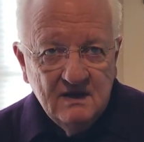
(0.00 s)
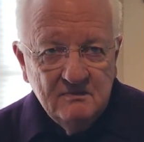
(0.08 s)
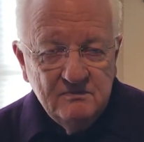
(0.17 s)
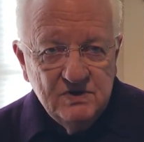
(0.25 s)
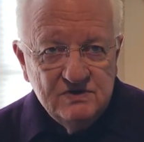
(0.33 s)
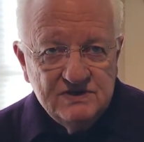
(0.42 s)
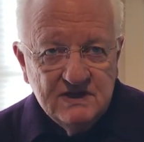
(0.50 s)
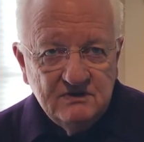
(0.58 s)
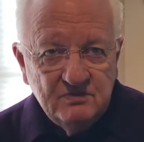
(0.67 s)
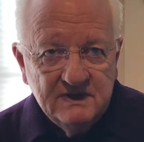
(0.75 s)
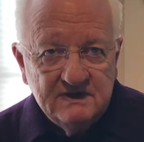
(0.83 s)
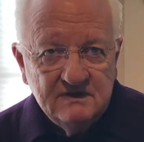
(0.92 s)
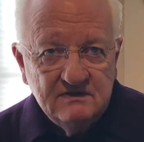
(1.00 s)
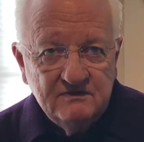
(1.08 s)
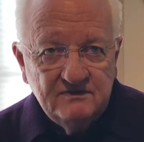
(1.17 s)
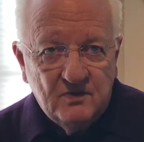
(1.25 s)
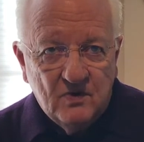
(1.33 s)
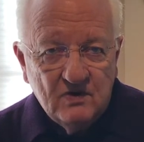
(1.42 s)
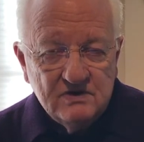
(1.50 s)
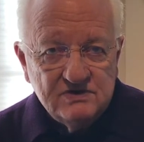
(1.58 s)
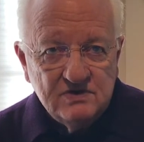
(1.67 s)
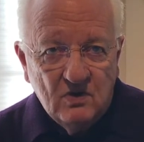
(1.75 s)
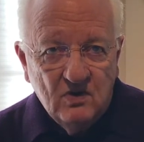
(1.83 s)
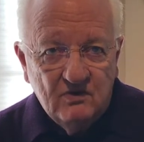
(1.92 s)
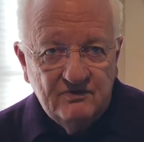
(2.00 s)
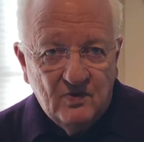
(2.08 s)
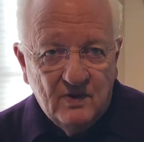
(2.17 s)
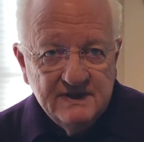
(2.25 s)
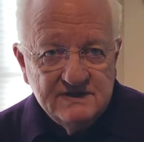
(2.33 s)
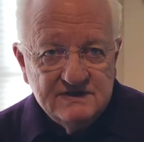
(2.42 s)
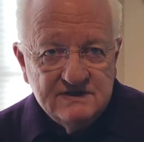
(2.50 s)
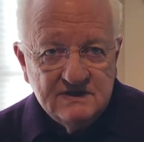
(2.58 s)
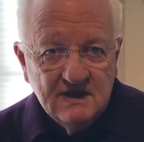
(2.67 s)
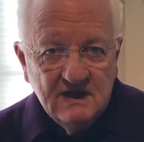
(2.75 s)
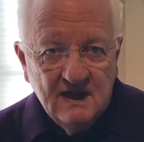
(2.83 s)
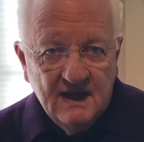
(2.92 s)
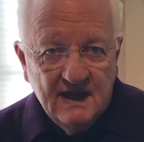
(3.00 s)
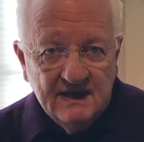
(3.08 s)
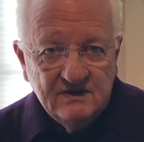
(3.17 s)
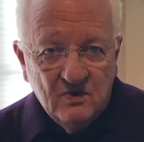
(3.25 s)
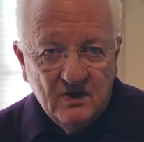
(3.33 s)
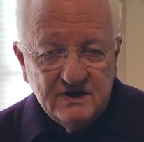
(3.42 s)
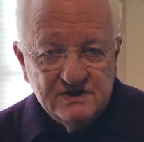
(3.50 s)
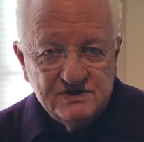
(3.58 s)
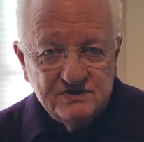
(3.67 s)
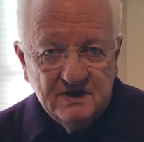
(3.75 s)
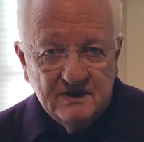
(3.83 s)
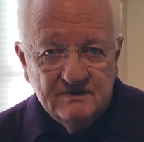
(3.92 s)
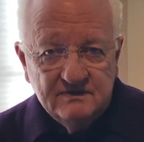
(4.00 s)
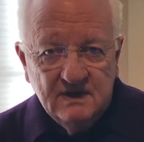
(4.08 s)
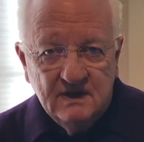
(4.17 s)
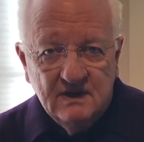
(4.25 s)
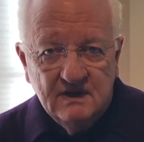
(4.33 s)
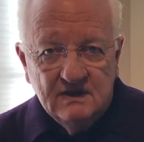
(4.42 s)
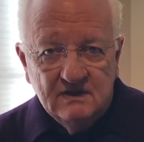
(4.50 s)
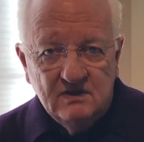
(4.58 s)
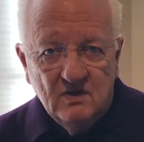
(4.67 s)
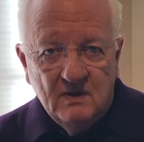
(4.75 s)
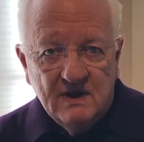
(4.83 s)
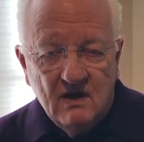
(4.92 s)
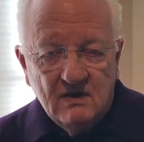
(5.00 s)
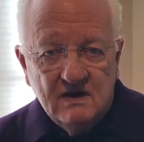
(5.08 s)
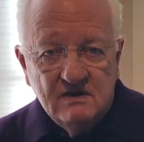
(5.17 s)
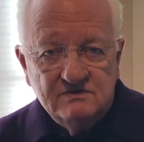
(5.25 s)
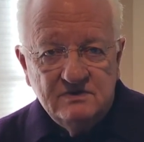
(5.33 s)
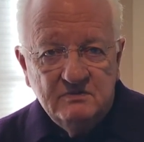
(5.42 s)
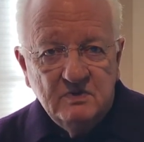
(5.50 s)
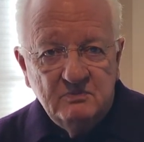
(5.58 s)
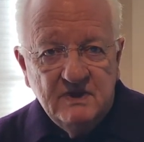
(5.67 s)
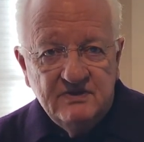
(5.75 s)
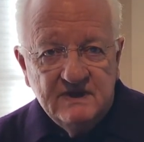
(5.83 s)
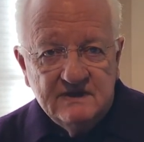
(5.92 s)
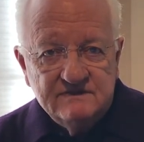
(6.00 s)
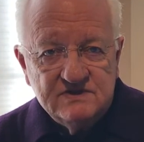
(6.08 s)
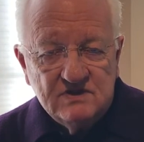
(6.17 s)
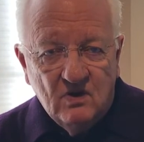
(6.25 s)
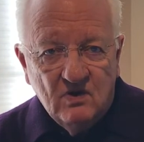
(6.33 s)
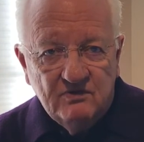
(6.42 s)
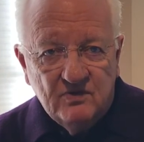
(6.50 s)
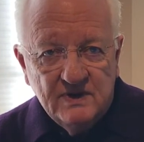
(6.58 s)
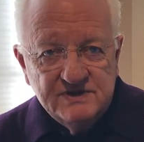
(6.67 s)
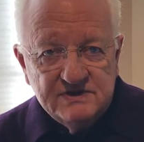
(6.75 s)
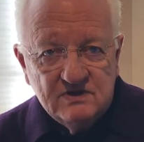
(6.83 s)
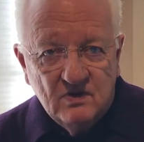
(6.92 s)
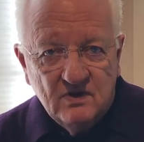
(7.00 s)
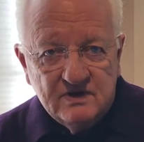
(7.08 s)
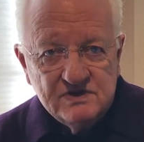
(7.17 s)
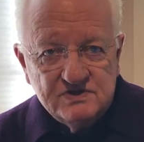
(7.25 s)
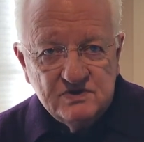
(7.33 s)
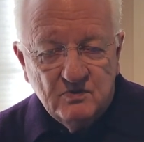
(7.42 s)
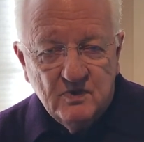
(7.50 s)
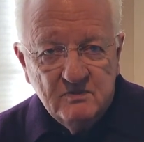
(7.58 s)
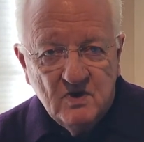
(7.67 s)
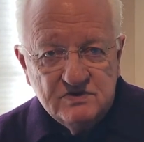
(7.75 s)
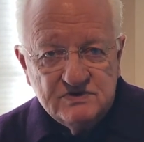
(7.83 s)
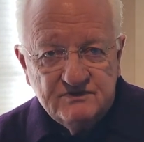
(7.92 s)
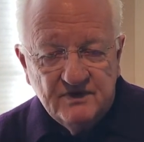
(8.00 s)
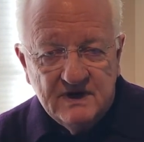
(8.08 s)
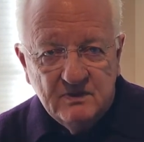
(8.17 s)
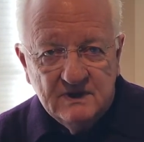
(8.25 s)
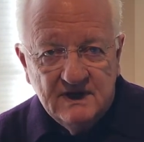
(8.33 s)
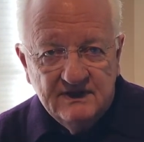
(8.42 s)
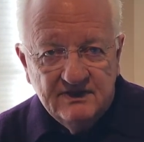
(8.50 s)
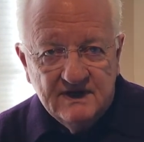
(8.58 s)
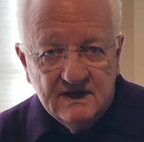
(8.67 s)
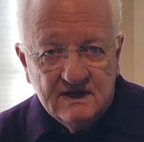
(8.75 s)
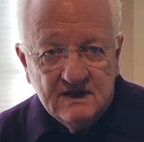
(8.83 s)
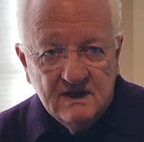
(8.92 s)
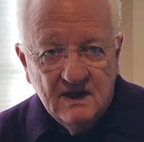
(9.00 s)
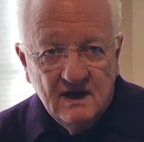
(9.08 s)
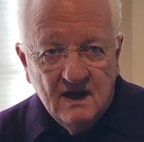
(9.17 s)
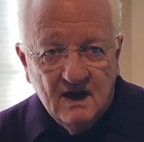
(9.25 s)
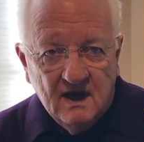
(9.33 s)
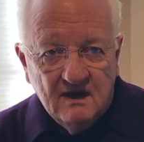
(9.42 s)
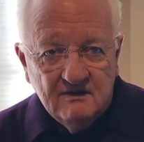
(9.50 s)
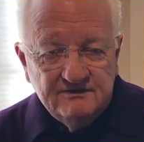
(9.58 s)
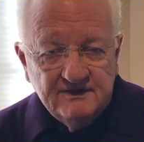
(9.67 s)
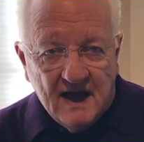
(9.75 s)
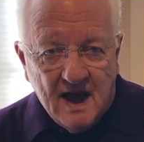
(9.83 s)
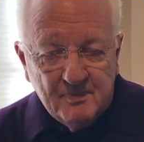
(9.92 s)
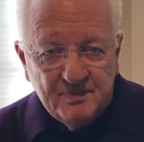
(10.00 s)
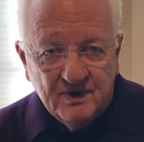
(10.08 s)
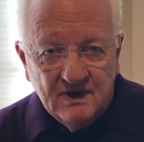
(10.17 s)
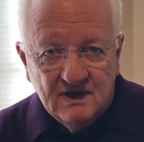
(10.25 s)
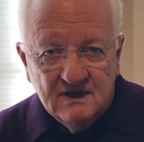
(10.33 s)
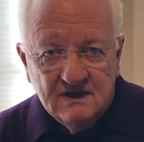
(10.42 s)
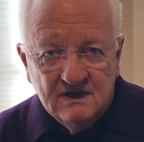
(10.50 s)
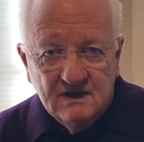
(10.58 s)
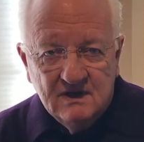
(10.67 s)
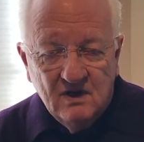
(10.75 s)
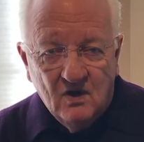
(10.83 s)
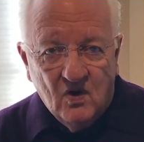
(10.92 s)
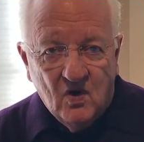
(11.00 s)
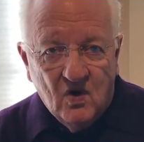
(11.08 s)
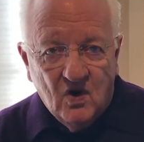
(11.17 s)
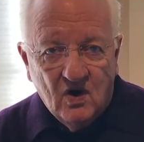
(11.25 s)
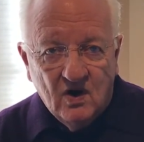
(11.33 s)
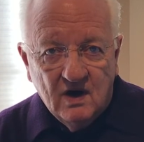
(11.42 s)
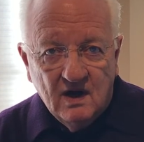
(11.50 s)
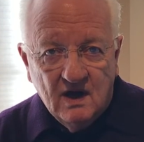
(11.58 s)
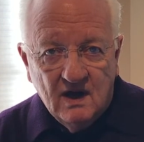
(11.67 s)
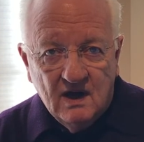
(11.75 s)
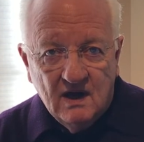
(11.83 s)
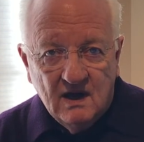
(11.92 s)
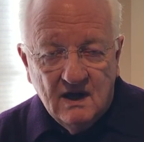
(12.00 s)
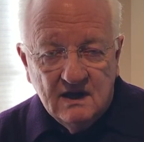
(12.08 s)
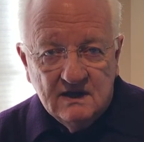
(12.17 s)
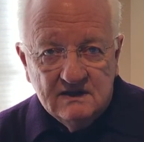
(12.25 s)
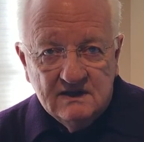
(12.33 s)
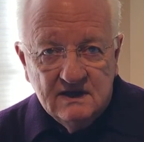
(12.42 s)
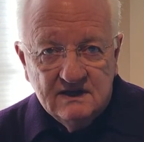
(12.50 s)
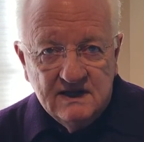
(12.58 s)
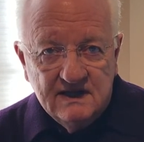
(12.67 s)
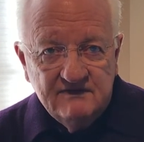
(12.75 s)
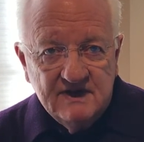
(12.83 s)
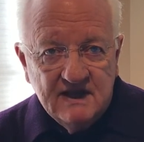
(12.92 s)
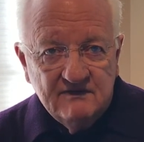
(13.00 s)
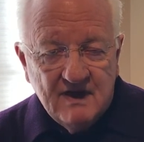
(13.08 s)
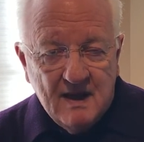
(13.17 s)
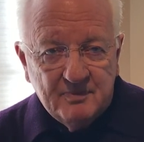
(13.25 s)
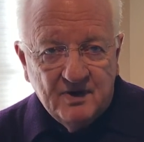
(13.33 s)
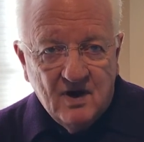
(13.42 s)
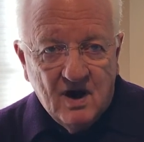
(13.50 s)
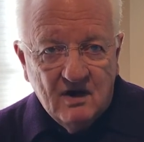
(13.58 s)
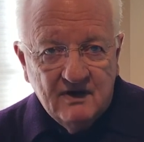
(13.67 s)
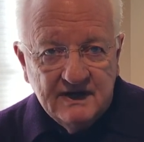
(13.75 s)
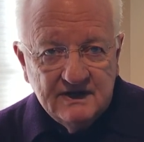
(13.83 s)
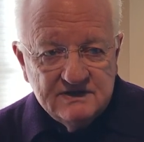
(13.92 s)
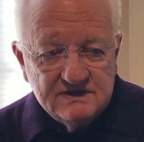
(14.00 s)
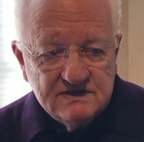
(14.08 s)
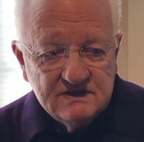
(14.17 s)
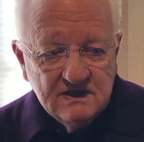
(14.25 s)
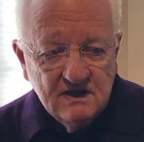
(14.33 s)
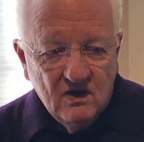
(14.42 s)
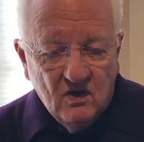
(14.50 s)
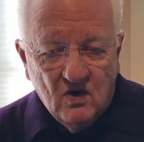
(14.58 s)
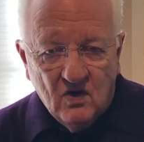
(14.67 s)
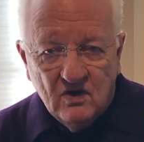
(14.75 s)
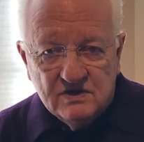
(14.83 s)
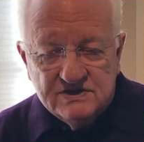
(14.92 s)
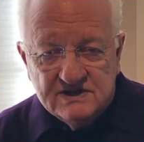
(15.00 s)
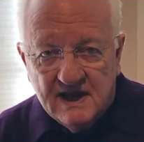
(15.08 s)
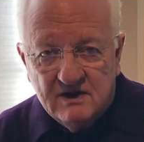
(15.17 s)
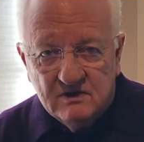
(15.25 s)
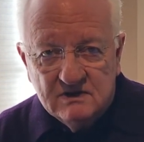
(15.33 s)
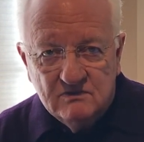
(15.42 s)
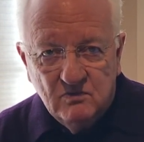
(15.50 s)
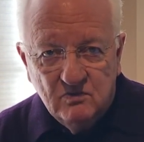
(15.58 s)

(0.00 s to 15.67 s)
music written for solo voice and orchestra. You know, in our country, when we think of solo voice and orchestra, we most frequently think of opera, or an evening of opera arias, or sacred